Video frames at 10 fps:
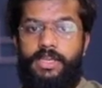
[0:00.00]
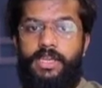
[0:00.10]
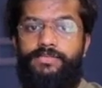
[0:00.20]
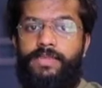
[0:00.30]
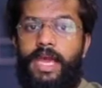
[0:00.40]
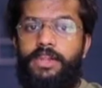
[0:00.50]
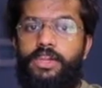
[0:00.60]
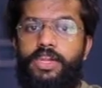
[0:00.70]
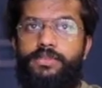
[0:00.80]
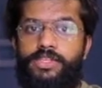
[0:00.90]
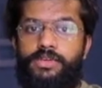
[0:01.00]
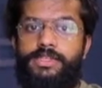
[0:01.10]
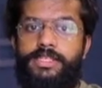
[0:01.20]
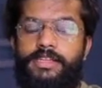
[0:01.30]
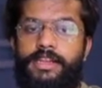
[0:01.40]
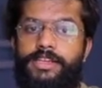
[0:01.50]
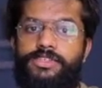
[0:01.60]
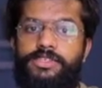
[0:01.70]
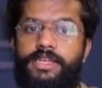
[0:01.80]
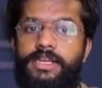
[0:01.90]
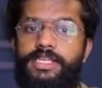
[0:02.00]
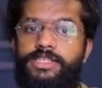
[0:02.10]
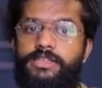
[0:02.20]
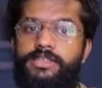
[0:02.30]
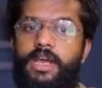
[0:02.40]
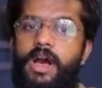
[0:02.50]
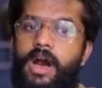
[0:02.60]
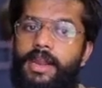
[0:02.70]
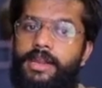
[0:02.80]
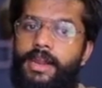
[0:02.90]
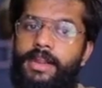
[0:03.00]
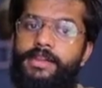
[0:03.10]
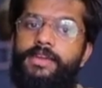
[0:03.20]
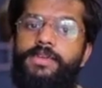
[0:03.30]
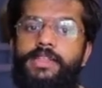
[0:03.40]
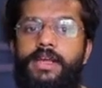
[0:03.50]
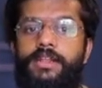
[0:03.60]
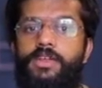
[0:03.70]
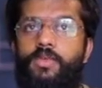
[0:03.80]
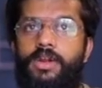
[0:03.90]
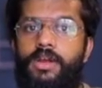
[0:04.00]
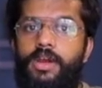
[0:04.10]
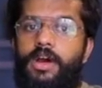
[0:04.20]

If that individuals in the next generations are connected with another one